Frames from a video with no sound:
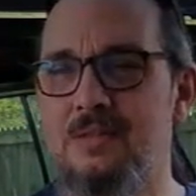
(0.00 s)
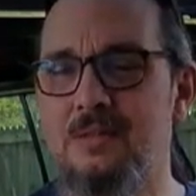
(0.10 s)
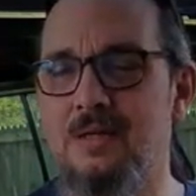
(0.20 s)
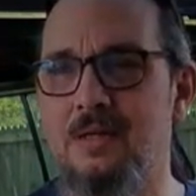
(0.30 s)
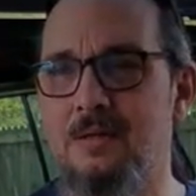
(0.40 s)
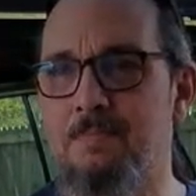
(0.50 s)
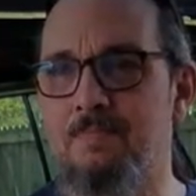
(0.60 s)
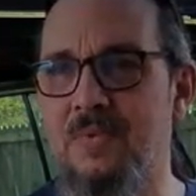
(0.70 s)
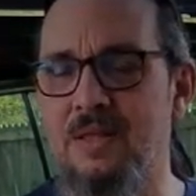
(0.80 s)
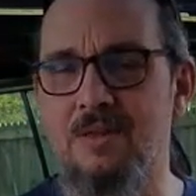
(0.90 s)

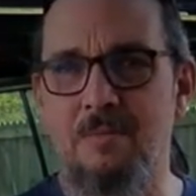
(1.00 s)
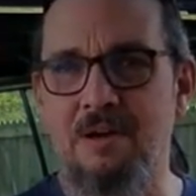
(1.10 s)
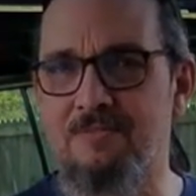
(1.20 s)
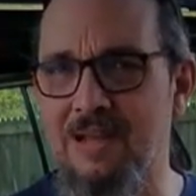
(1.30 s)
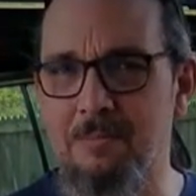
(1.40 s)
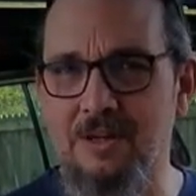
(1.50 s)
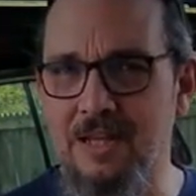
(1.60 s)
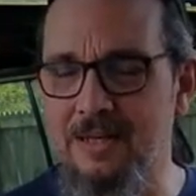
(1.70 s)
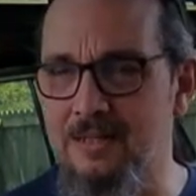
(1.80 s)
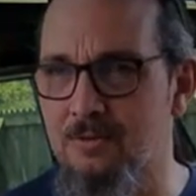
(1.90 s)
I thought about
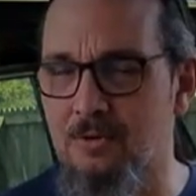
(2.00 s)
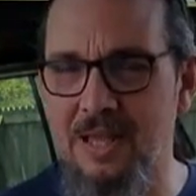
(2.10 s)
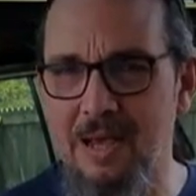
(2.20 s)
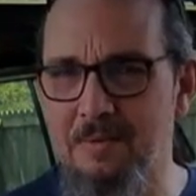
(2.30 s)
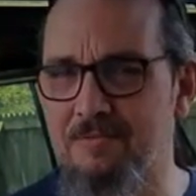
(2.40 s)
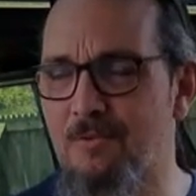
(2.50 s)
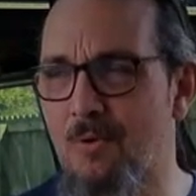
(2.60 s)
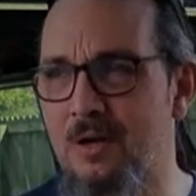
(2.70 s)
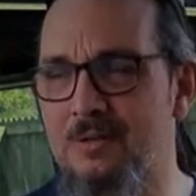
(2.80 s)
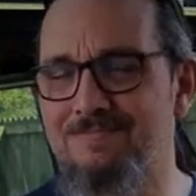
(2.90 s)
fabricating a little cabinet
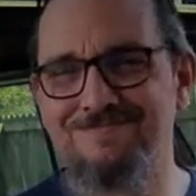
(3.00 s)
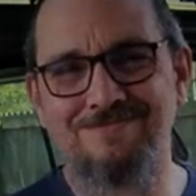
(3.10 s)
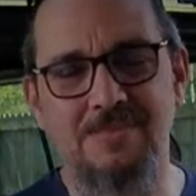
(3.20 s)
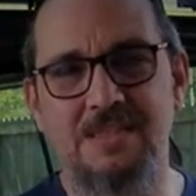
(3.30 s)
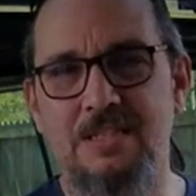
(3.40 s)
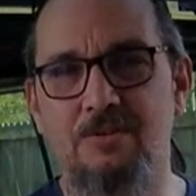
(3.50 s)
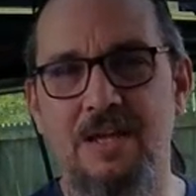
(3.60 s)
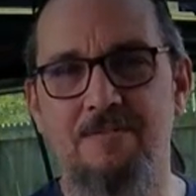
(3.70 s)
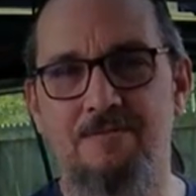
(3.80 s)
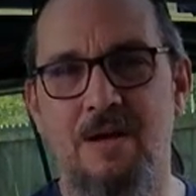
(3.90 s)
for it. Still
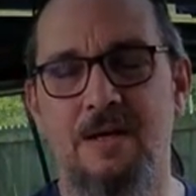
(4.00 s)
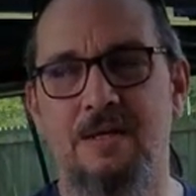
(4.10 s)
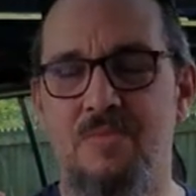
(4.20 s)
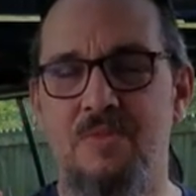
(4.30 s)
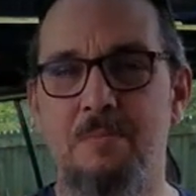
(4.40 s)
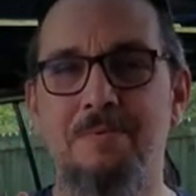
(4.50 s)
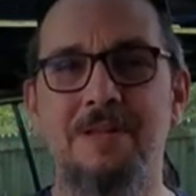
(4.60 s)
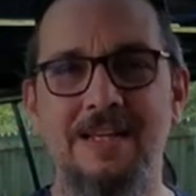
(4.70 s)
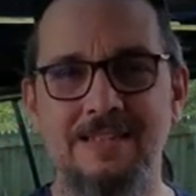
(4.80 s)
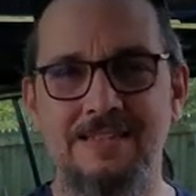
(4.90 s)
can't find the
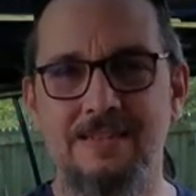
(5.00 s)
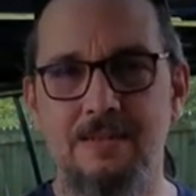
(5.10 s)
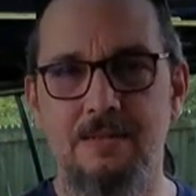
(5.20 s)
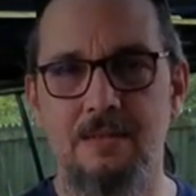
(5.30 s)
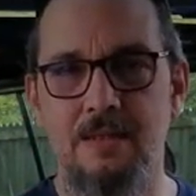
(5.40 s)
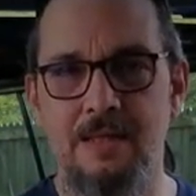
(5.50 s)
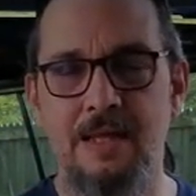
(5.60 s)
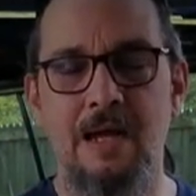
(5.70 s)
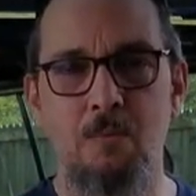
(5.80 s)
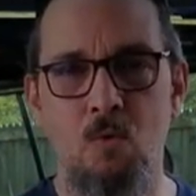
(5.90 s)
place that
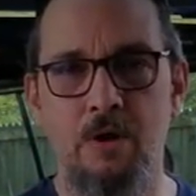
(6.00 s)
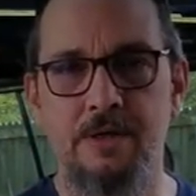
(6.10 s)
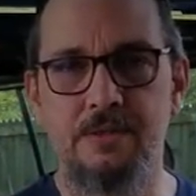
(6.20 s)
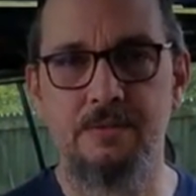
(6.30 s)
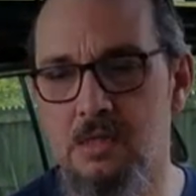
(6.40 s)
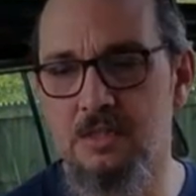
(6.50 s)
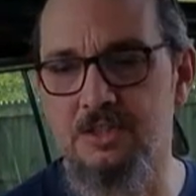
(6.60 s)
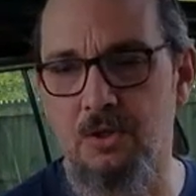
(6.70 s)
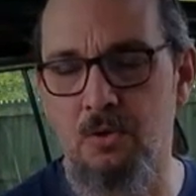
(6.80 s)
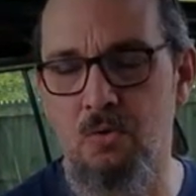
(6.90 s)
I want it.
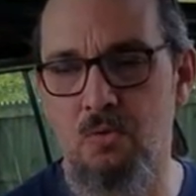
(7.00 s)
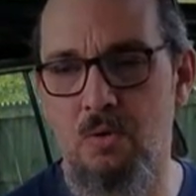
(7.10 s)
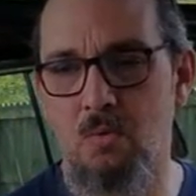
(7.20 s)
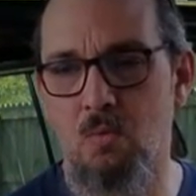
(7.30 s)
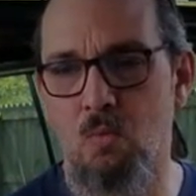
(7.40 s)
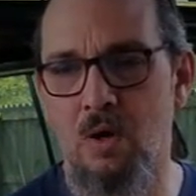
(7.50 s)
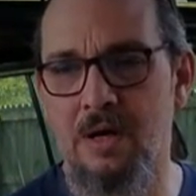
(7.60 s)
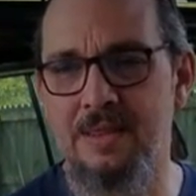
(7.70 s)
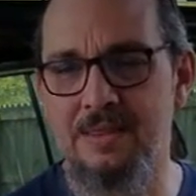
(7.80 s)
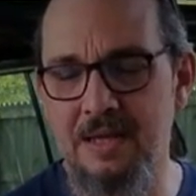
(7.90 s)
So what I
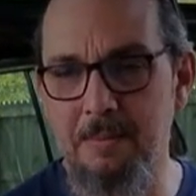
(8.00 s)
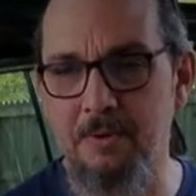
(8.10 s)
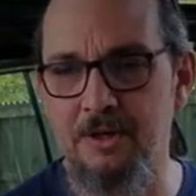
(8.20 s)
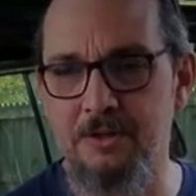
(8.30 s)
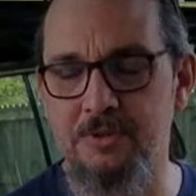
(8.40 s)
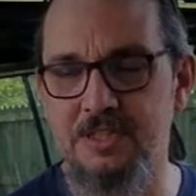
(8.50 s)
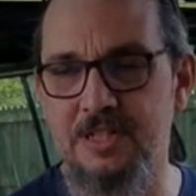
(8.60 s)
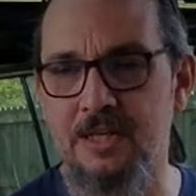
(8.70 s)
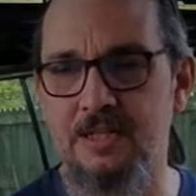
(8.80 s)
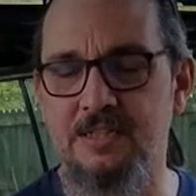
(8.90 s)
think I'm going to do
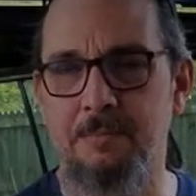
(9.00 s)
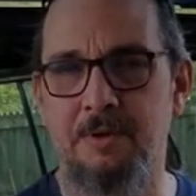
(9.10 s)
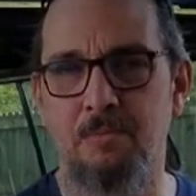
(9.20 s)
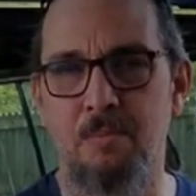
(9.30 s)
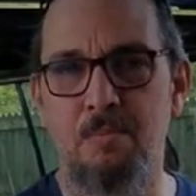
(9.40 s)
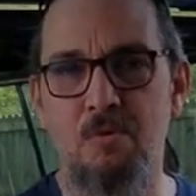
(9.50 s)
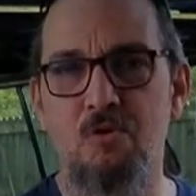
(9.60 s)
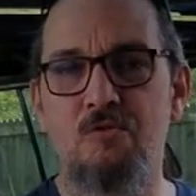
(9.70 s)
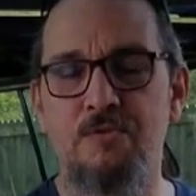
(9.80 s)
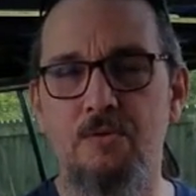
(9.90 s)
instead is I'm going to
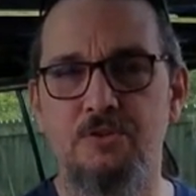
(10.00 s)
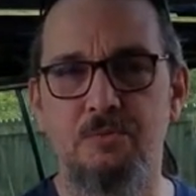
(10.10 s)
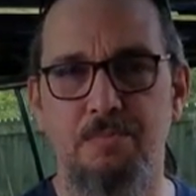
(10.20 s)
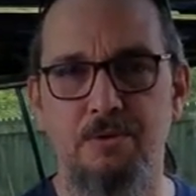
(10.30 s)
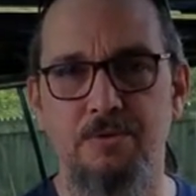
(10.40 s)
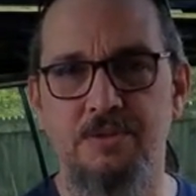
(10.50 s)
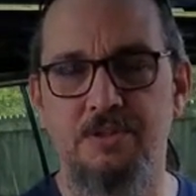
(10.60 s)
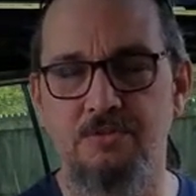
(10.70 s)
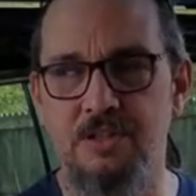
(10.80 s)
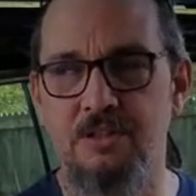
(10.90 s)
remove those components,
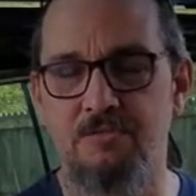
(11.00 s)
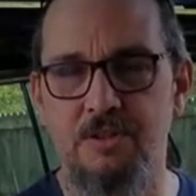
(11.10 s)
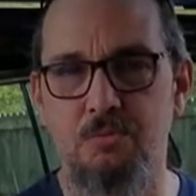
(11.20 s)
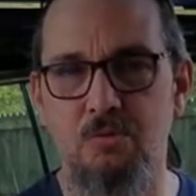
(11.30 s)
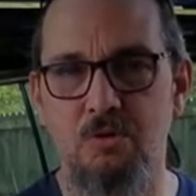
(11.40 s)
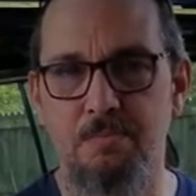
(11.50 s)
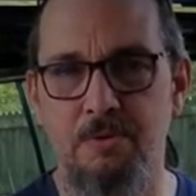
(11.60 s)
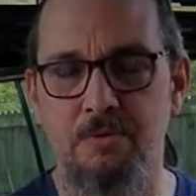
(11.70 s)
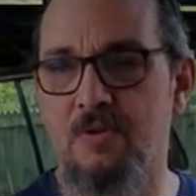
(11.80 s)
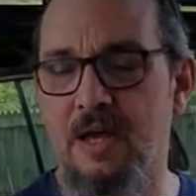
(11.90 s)
those individual
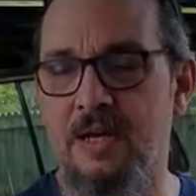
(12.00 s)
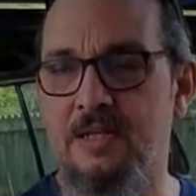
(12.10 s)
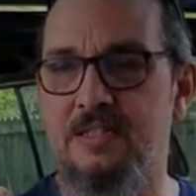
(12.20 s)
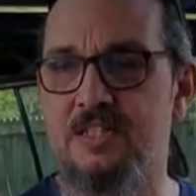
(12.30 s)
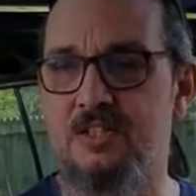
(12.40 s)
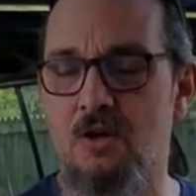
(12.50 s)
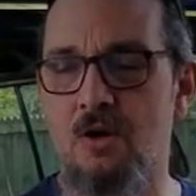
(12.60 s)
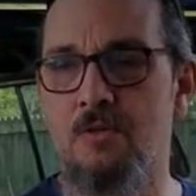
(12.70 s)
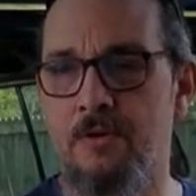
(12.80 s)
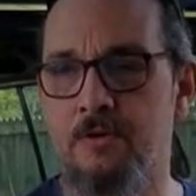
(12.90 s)
components, and
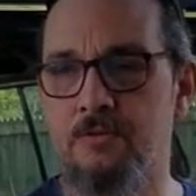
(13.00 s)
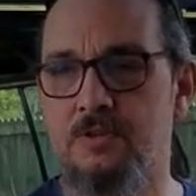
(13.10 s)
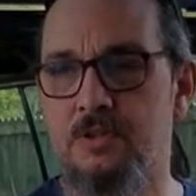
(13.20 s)
install those